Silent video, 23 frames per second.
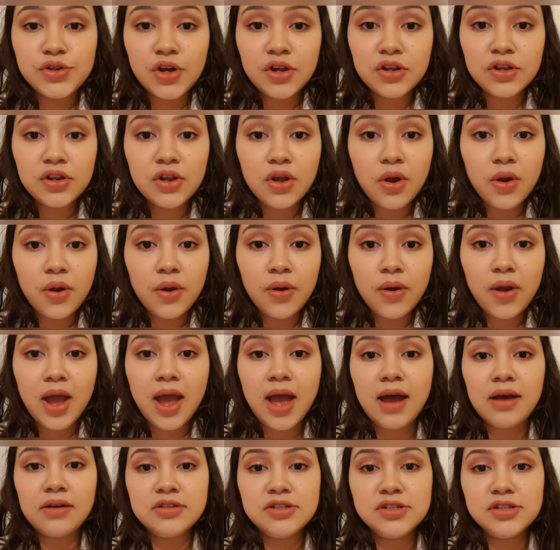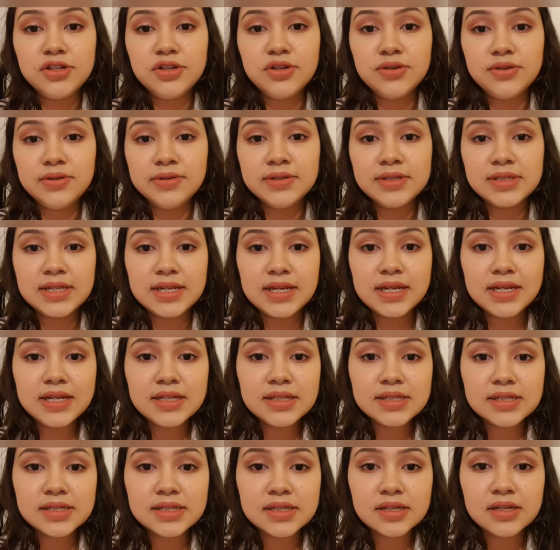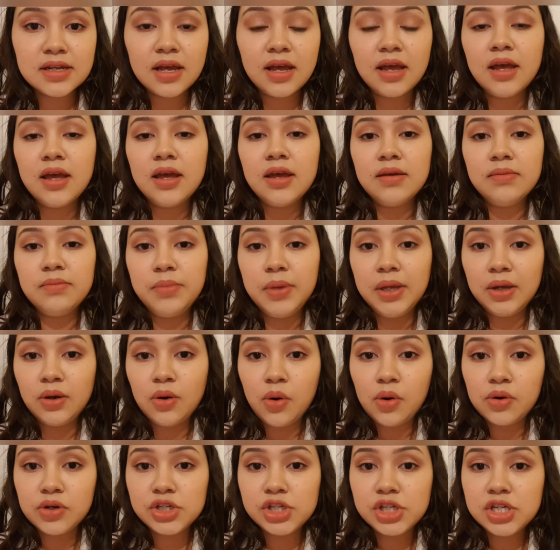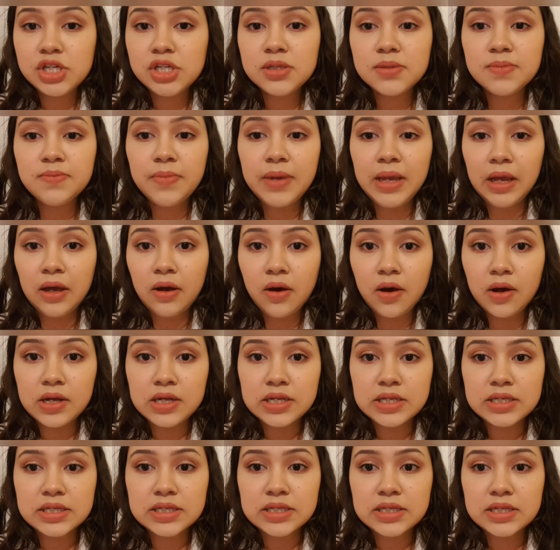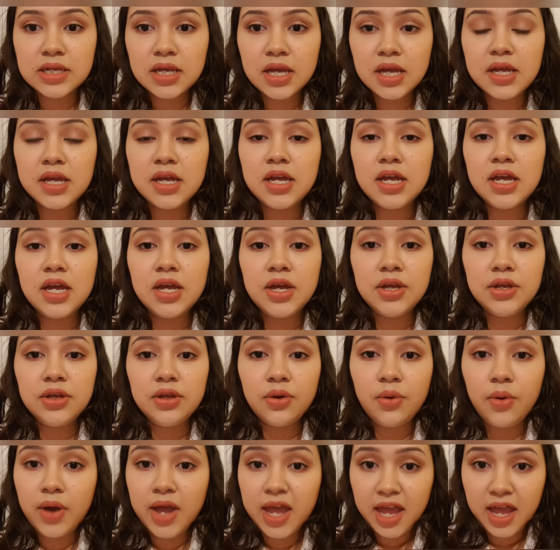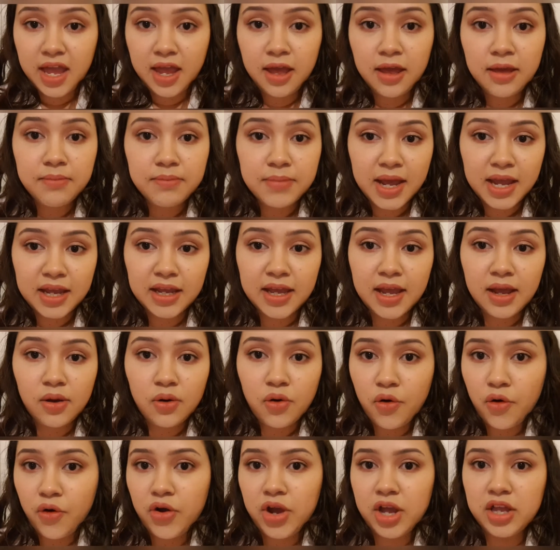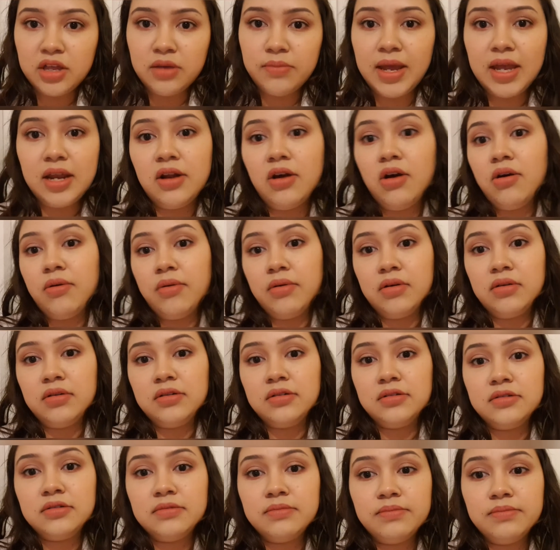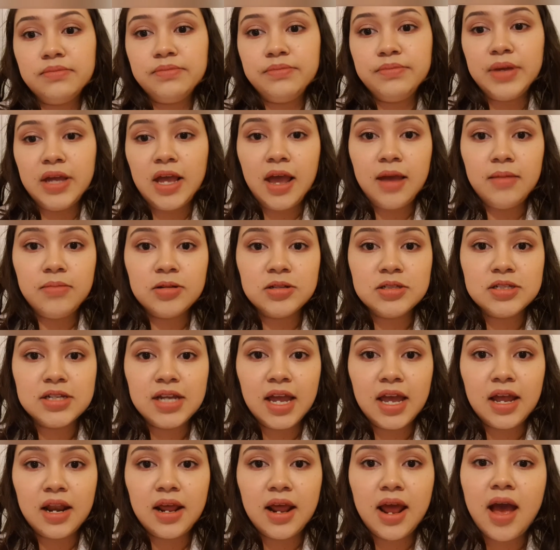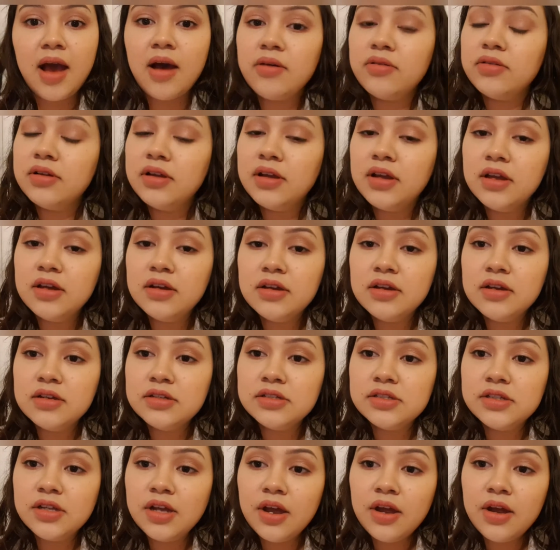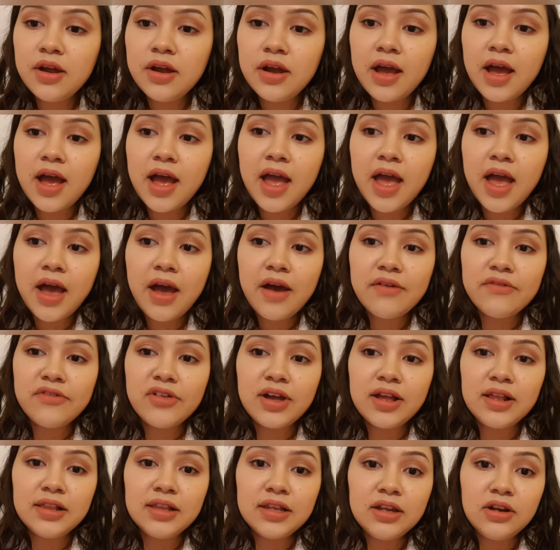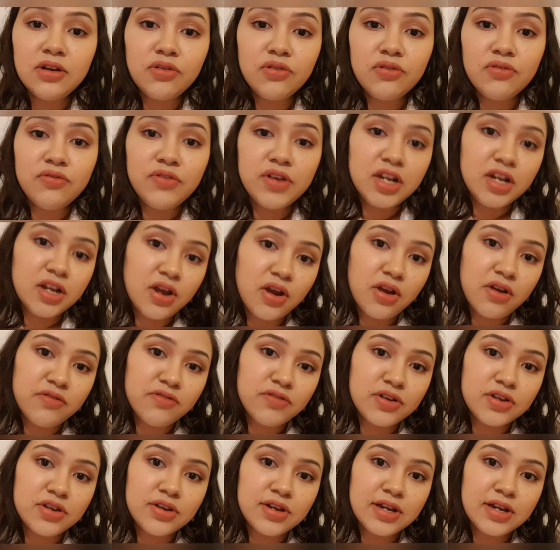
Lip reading: know how to use it, be cautious, because your hair might get caught and you may not be able to get out. So I have a little video for you